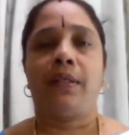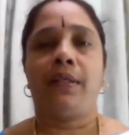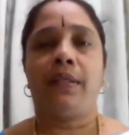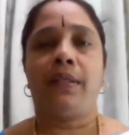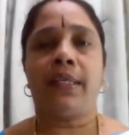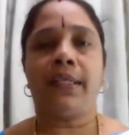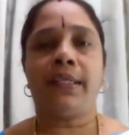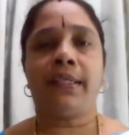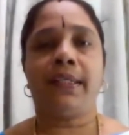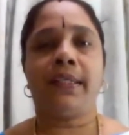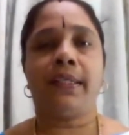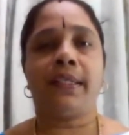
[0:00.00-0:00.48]

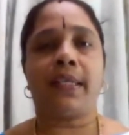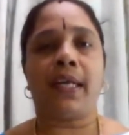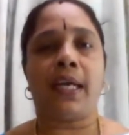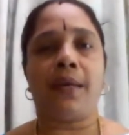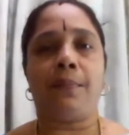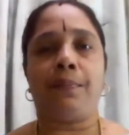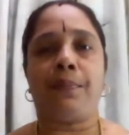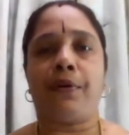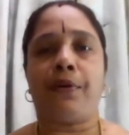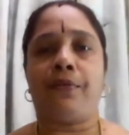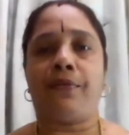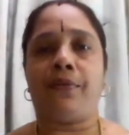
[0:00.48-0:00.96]
This
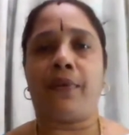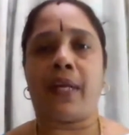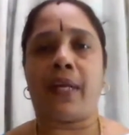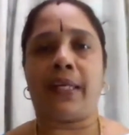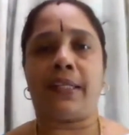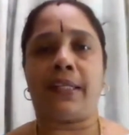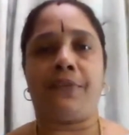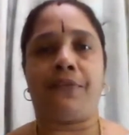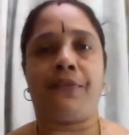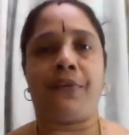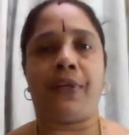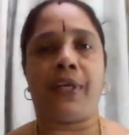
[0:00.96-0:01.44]
type of
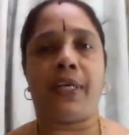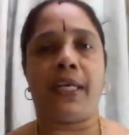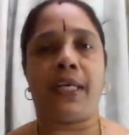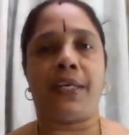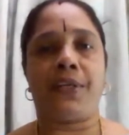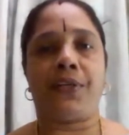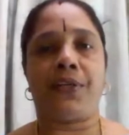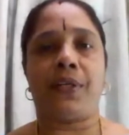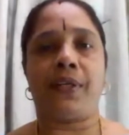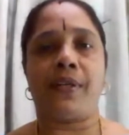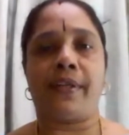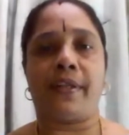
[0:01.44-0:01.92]

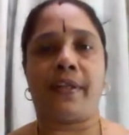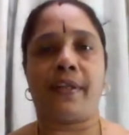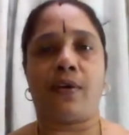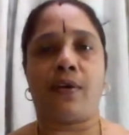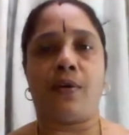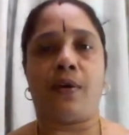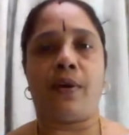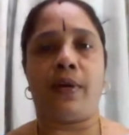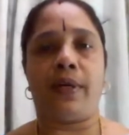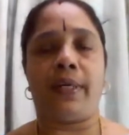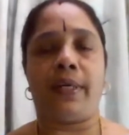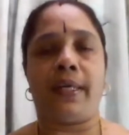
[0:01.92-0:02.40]
classification is
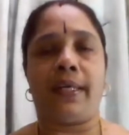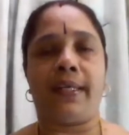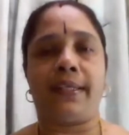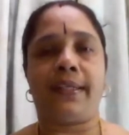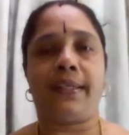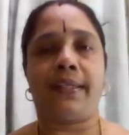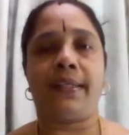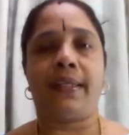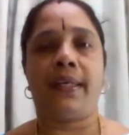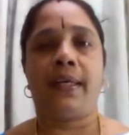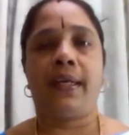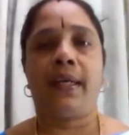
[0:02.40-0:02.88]
called
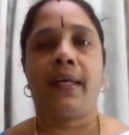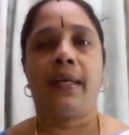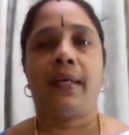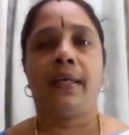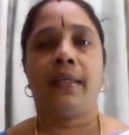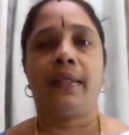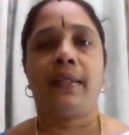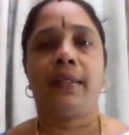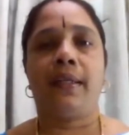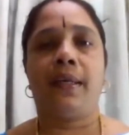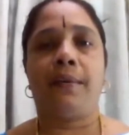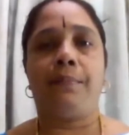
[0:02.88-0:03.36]
as
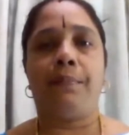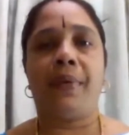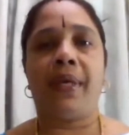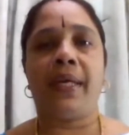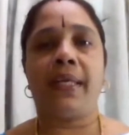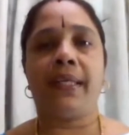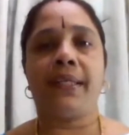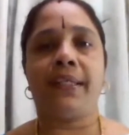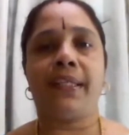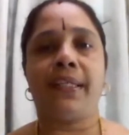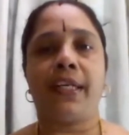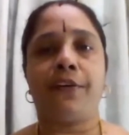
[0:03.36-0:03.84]
the
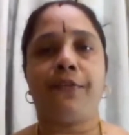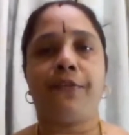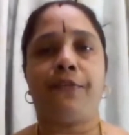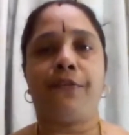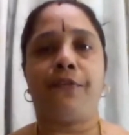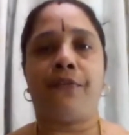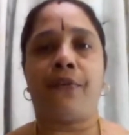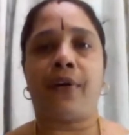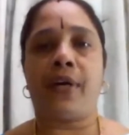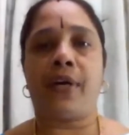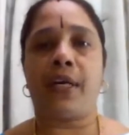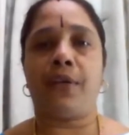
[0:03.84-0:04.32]
basic
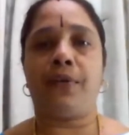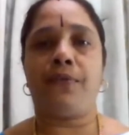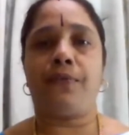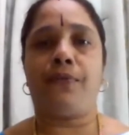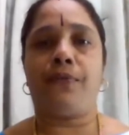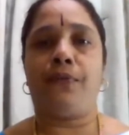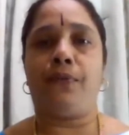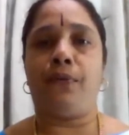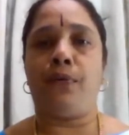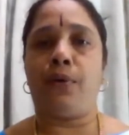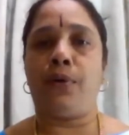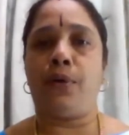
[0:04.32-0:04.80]
5
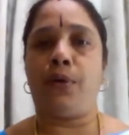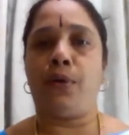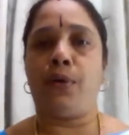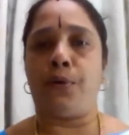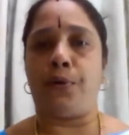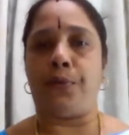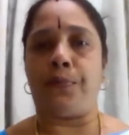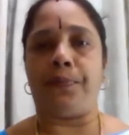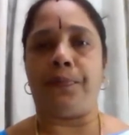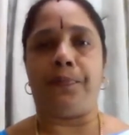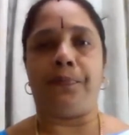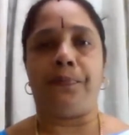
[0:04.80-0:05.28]
food
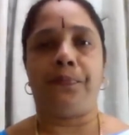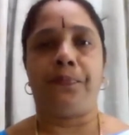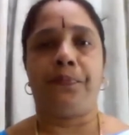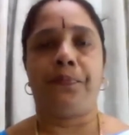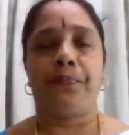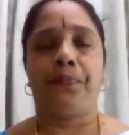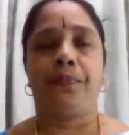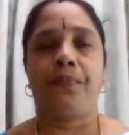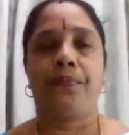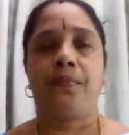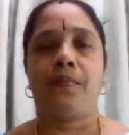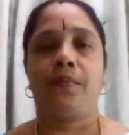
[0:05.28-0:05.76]
group.
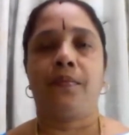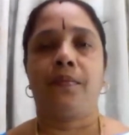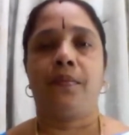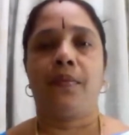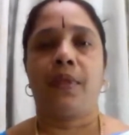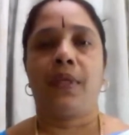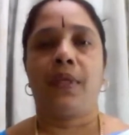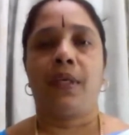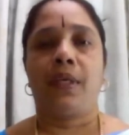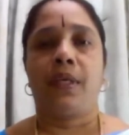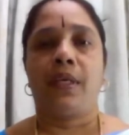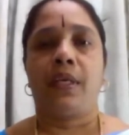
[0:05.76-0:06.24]

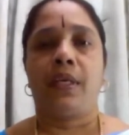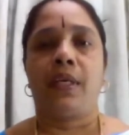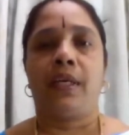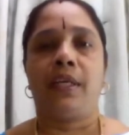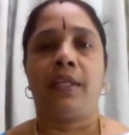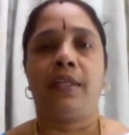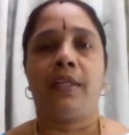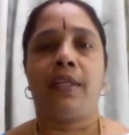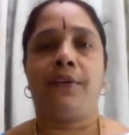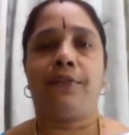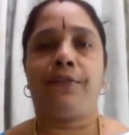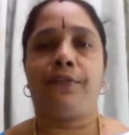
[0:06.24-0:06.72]

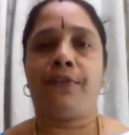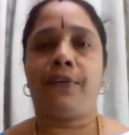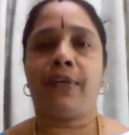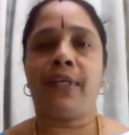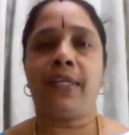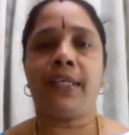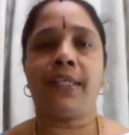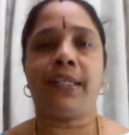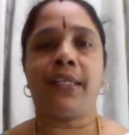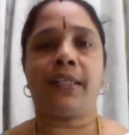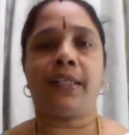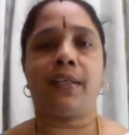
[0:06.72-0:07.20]
The
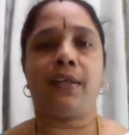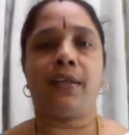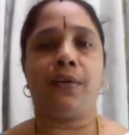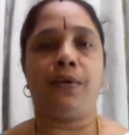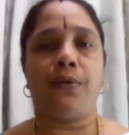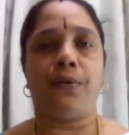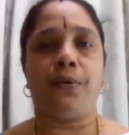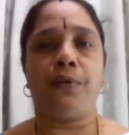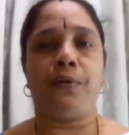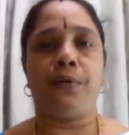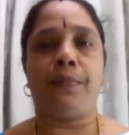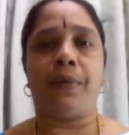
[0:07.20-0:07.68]
first
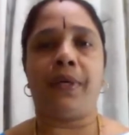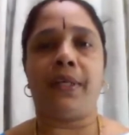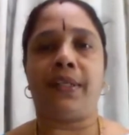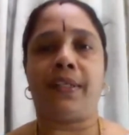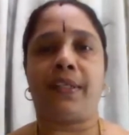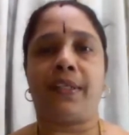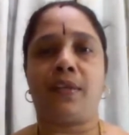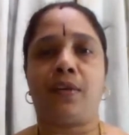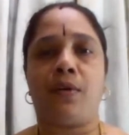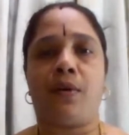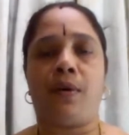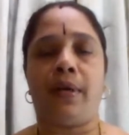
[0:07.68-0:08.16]
group
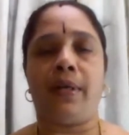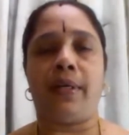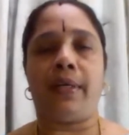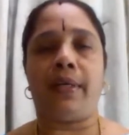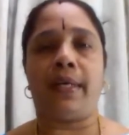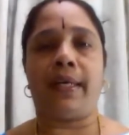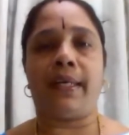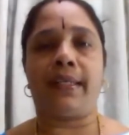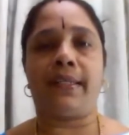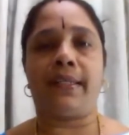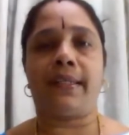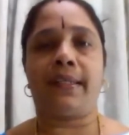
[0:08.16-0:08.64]
is called
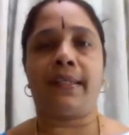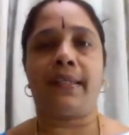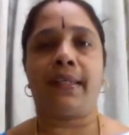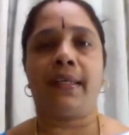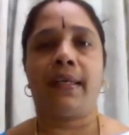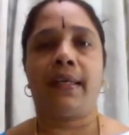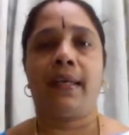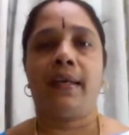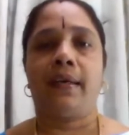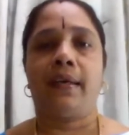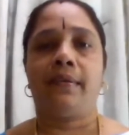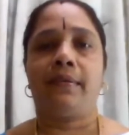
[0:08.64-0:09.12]
as
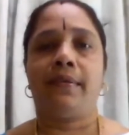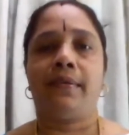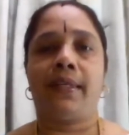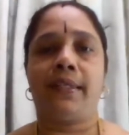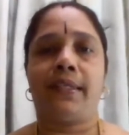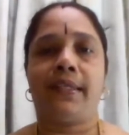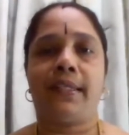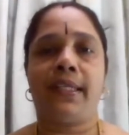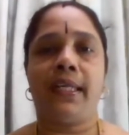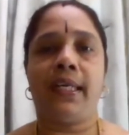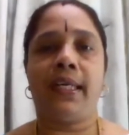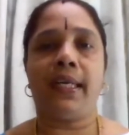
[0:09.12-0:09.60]
the
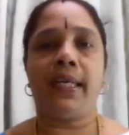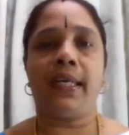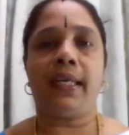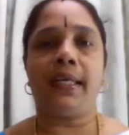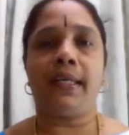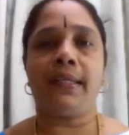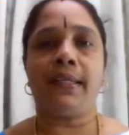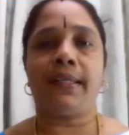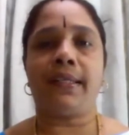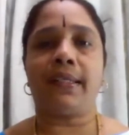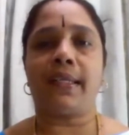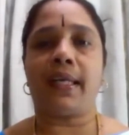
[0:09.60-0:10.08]

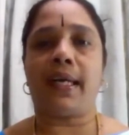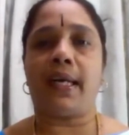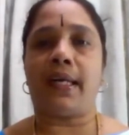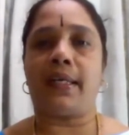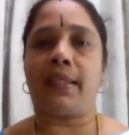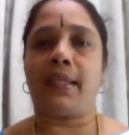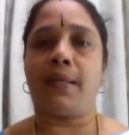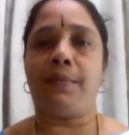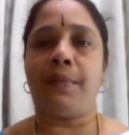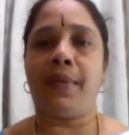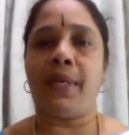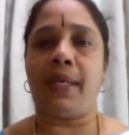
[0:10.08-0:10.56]
cereals
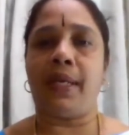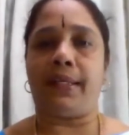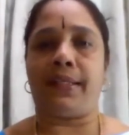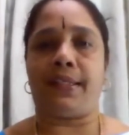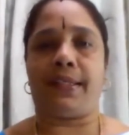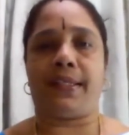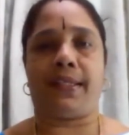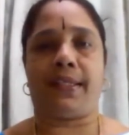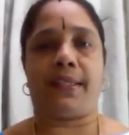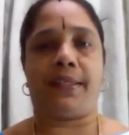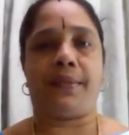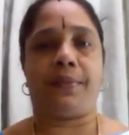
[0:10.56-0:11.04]
and the
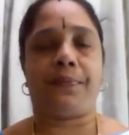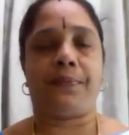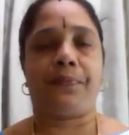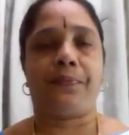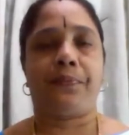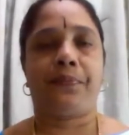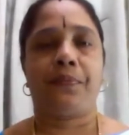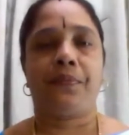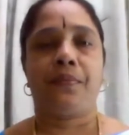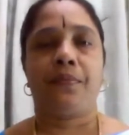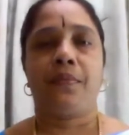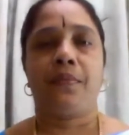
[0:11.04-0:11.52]
millets.
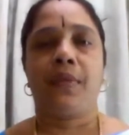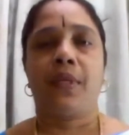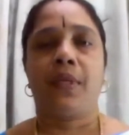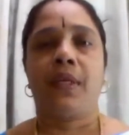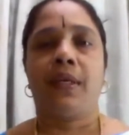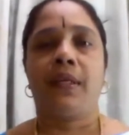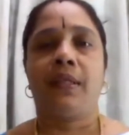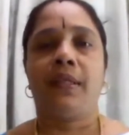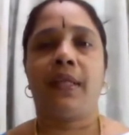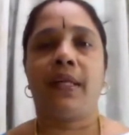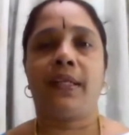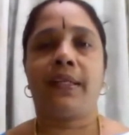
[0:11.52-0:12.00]

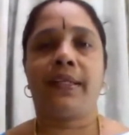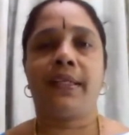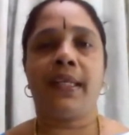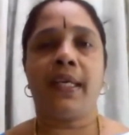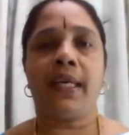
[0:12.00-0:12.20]
The